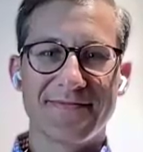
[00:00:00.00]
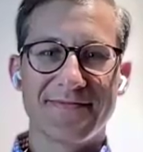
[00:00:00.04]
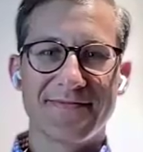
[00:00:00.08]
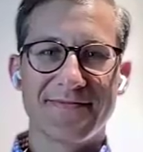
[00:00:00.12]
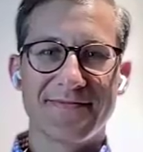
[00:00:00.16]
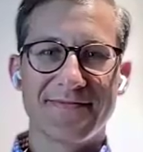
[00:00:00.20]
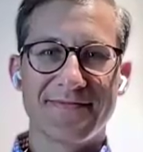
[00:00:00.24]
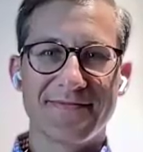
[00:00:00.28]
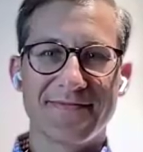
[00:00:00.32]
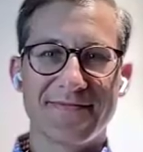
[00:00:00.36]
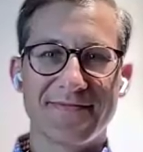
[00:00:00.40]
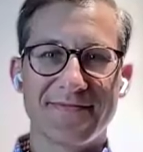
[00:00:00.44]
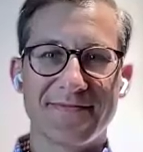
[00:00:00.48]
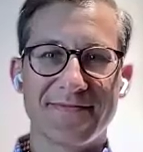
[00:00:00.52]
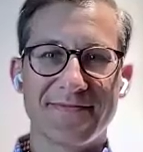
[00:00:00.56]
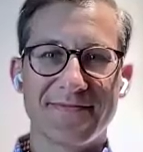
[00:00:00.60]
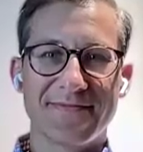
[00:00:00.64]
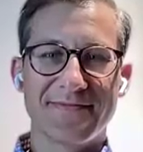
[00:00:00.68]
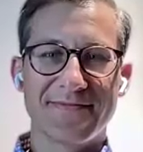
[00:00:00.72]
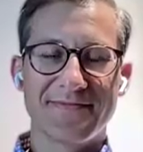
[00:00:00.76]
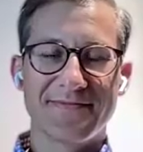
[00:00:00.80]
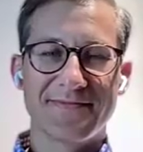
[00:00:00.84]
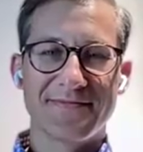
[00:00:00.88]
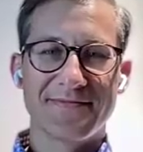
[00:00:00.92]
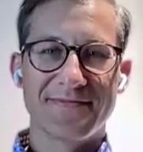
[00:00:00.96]

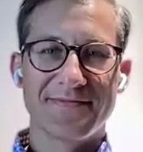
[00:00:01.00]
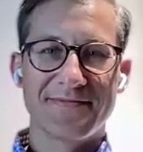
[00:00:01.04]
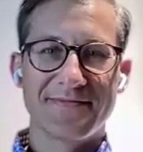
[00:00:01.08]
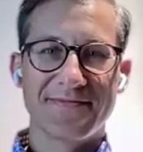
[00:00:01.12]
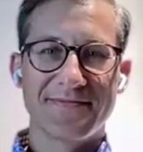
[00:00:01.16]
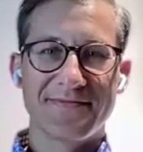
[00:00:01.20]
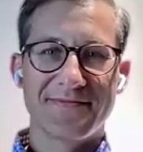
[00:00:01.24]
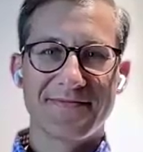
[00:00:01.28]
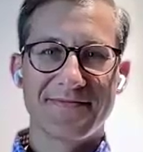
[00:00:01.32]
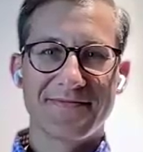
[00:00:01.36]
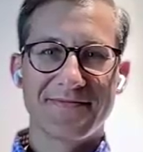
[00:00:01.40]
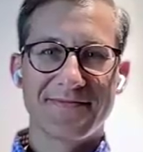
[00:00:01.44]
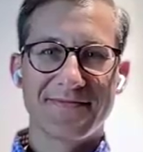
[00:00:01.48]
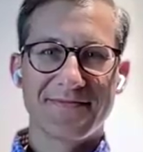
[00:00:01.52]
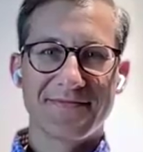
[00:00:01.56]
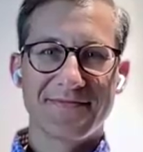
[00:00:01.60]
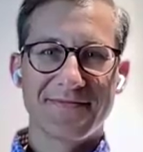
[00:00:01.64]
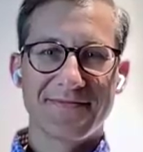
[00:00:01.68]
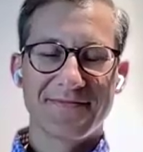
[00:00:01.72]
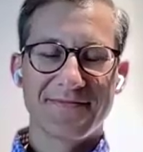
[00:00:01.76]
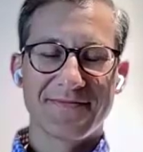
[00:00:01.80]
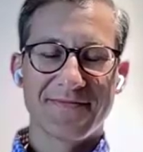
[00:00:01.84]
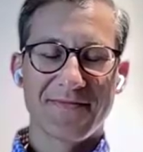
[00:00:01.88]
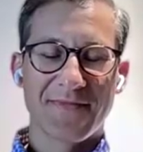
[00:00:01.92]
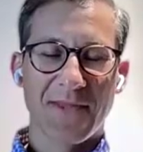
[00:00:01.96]

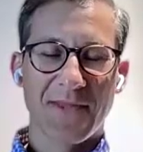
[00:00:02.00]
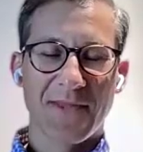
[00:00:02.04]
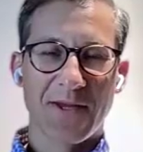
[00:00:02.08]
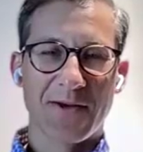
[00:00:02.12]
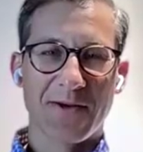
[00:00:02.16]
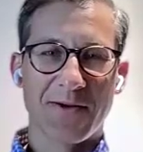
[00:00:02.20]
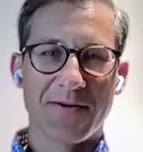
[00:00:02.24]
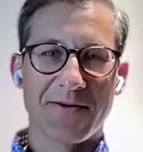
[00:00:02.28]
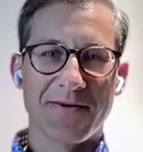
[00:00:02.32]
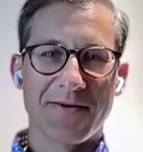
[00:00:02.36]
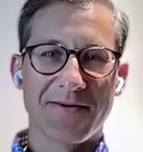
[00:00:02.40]
This person isn't speaking.